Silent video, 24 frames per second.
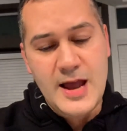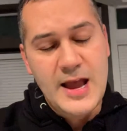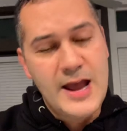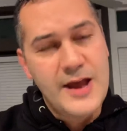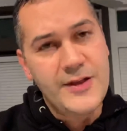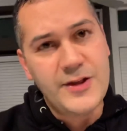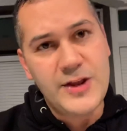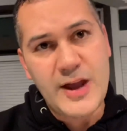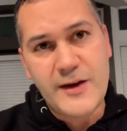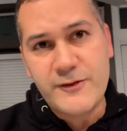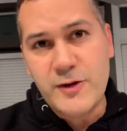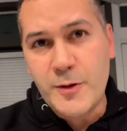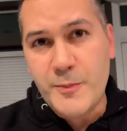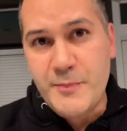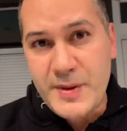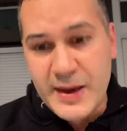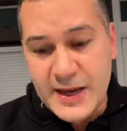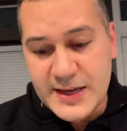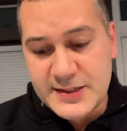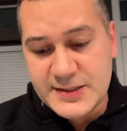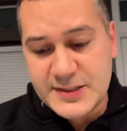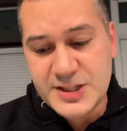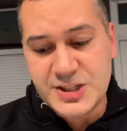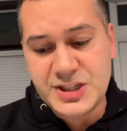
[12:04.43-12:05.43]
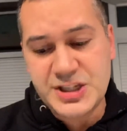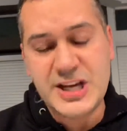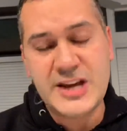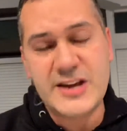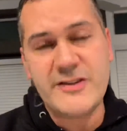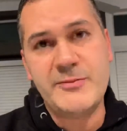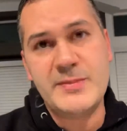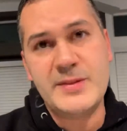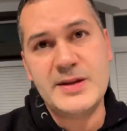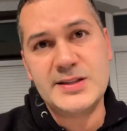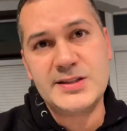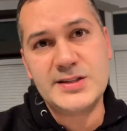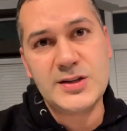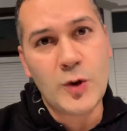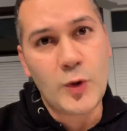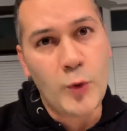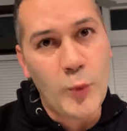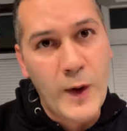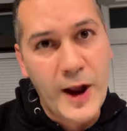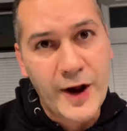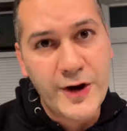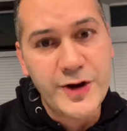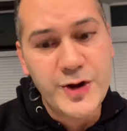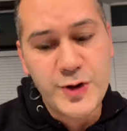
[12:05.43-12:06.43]
And then you have your biggest achievements,
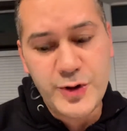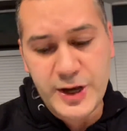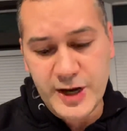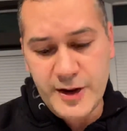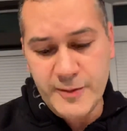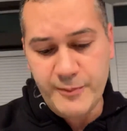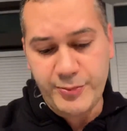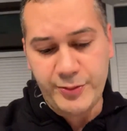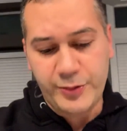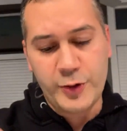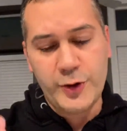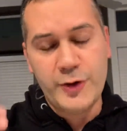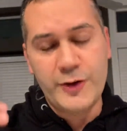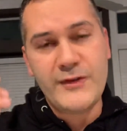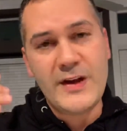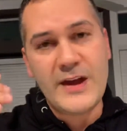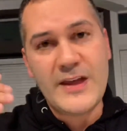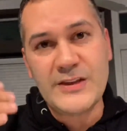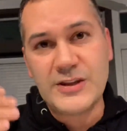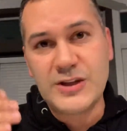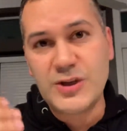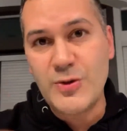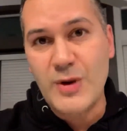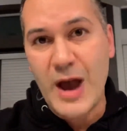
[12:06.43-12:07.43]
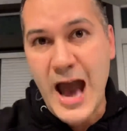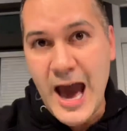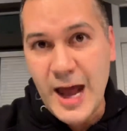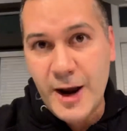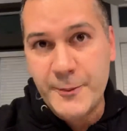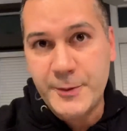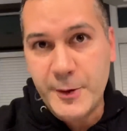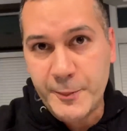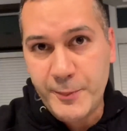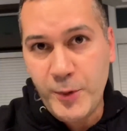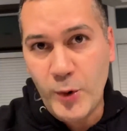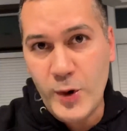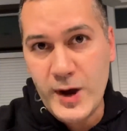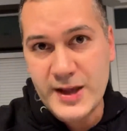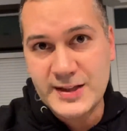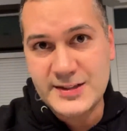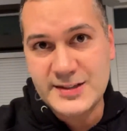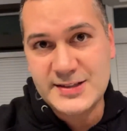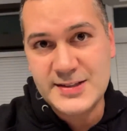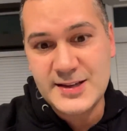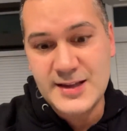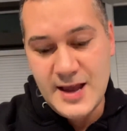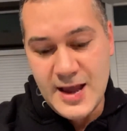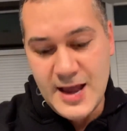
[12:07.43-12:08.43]
where you can improve, and then you add up your
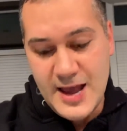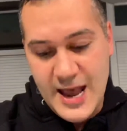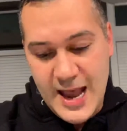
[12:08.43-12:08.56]
points.